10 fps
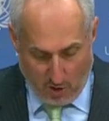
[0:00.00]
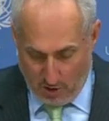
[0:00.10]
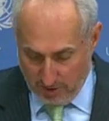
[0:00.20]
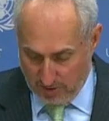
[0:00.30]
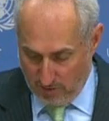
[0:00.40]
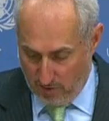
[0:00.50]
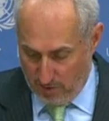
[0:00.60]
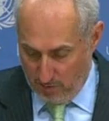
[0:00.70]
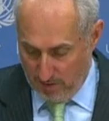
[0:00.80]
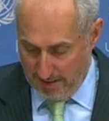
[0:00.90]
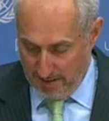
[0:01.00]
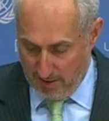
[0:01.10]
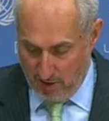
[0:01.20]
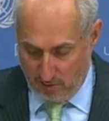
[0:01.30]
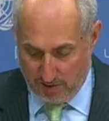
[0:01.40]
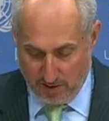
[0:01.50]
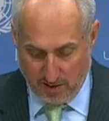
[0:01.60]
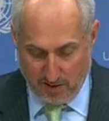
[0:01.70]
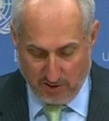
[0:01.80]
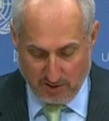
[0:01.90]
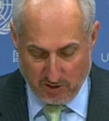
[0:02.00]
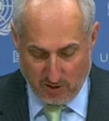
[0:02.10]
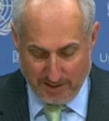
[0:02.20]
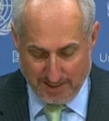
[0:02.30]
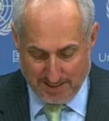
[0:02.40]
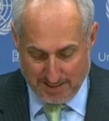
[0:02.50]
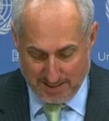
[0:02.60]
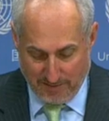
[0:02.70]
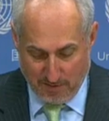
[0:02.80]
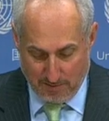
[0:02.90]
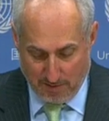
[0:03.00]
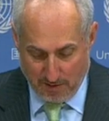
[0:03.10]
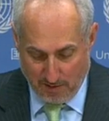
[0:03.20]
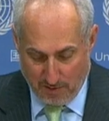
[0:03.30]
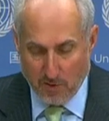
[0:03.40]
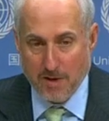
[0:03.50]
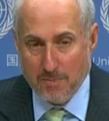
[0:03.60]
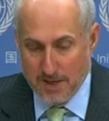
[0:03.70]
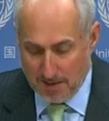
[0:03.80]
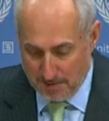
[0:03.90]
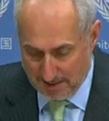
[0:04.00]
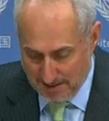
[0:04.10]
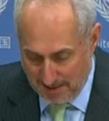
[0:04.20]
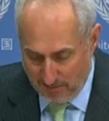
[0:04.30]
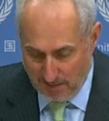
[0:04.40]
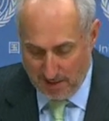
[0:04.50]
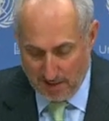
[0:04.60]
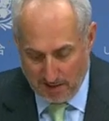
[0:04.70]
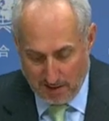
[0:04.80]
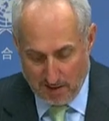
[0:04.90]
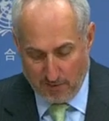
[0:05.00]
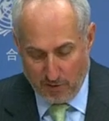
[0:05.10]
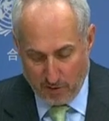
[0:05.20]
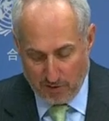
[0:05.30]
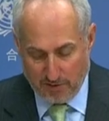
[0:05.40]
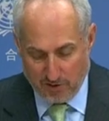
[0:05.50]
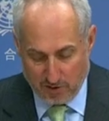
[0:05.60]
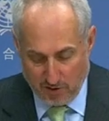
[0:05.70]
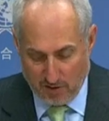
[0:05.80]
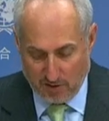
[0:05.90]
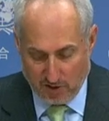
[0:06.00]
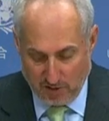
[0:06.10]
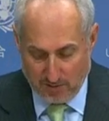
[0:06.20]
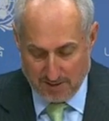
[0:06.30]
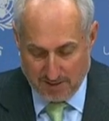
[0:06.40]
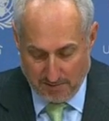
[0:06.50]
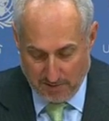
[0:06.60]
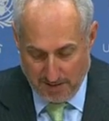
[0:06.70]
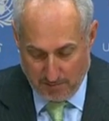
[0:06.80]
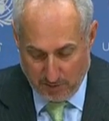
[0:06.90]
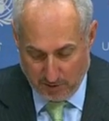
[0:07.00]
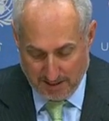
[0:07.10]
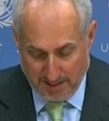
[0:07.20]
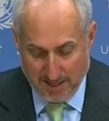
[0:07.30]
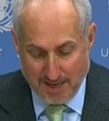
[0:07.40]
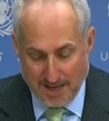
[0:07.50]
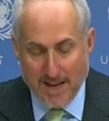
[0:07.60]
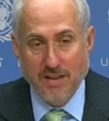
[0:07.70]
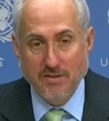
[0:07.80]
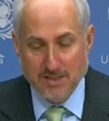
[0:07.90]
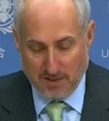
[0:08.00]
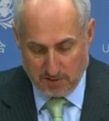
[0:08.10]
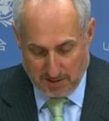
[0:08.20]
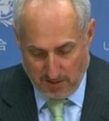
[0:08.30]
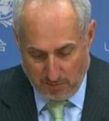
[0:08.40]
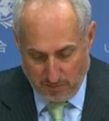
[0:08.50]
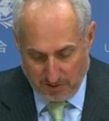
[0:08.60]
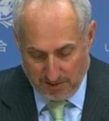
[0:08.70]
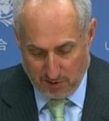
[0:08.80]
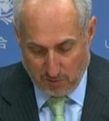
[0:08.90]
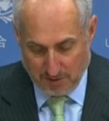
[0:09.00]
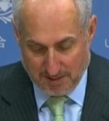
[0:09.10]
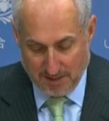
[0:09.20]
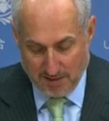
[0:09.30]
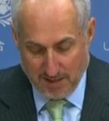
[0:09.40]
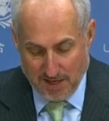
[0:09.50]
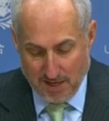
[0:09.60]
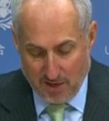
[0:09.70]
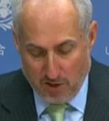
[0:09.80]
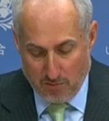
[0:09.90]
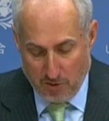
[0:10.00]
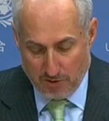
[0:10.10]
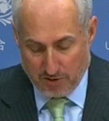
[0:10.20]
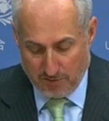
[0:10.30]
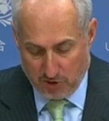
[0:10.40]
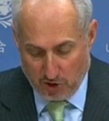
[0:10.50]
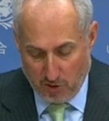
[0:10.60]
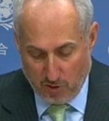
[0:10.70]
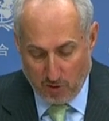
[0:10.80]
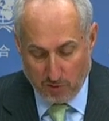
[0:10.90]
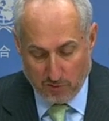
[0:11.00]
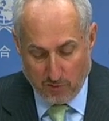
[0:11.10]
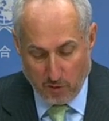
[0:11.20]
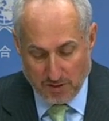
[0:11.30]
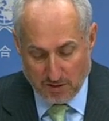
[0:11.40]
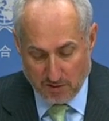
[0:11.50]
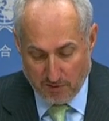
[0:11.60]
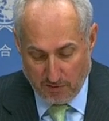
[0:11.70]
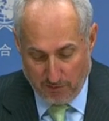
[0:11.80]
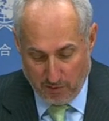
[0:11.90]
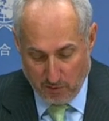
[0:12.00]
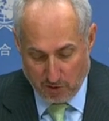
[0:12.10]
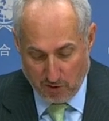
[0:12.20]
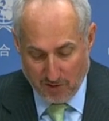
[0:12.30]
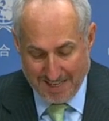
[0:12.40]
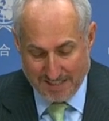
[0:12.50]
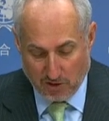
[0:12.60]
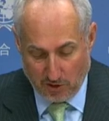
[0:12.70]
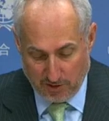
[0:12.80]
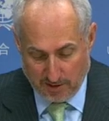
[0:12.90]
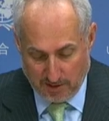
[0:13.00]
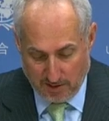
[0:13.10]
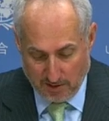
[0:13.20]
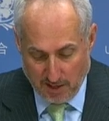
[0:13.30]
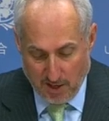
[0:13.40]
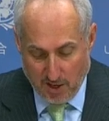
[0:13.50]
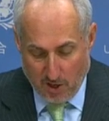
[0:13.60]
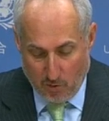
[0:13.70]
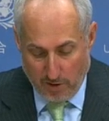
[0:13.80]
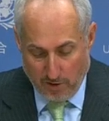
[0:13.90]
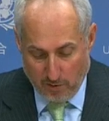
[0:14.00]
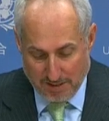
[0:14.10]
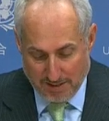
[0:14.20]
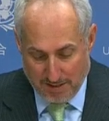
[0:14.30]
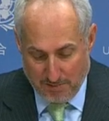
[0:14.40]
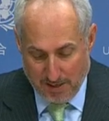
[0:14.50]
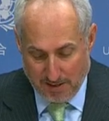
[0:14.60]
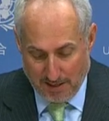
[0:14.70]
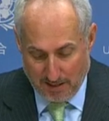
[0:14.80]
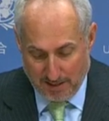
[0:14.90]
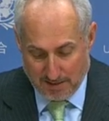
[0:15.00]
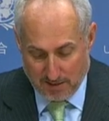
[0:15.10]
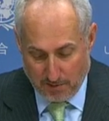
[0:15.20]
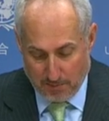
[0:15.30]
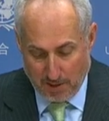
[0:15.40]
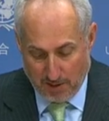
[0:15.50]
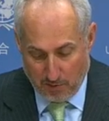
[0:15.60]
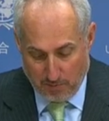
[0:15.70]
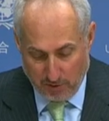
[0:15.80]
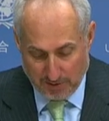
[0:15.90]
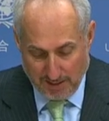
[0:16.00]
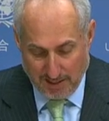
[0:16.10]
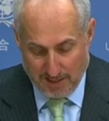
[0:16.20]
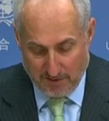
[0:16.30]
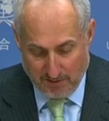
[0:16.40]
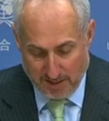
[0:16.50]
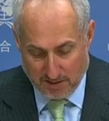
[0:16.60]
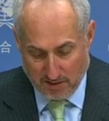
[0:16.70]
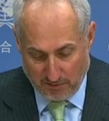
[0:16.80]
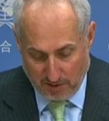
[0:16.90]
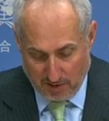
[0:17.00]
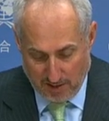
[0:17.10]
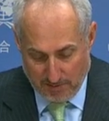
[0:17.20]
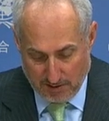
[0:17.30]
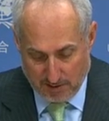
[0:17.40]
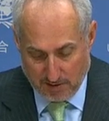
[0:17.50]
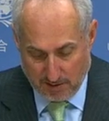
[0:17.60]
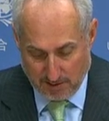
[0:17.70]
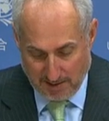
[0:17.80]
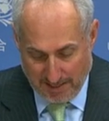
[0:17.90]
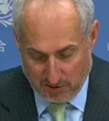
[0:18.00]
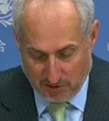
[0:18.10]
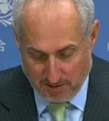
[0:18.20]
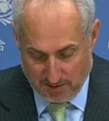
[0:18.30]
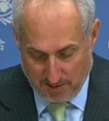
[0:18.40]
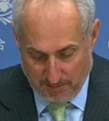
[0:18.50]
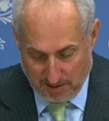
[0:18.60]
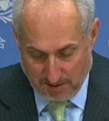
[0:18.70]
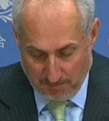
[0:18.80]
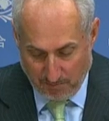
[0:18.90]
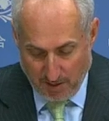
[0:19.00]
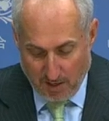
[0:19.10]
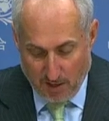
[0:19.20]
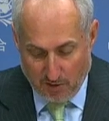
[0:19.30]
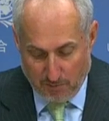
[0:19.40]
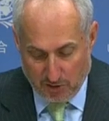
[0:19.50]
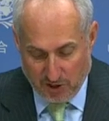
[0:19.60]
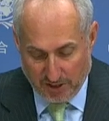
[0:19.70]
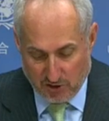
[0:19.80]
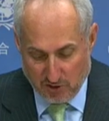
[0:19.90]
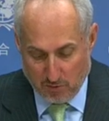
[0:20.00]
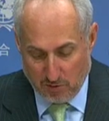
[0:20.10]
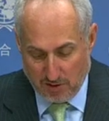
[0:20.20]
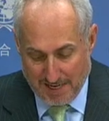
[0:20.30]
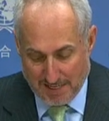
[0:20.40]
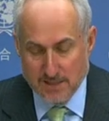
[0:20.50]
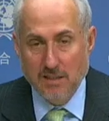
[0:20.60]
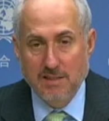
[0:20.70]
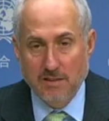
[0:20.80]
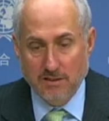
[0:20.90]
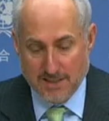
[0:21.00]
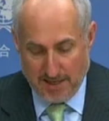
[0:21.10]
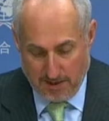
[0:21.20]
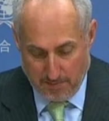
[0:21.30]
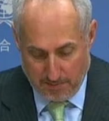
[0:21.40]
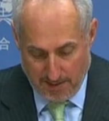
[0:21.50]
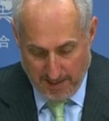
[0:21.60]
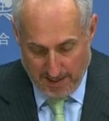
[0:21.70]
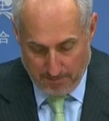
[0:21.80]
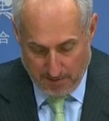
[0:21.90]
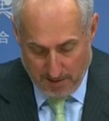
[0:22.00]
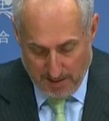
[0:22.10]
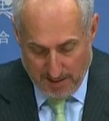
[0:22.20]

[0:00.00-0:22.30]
Also, on a related note, uh, starting at 7:30 uh, p.m. this evening, uh, if you look at the uh, General Assembly building and the Secretariat buildings, you will see an, an immersive show called "Voices of the Future Antarctica." While you were sleeping, that lights up our building in advance of the Climate uh, Action Summit. The projections will last until 10 p.m.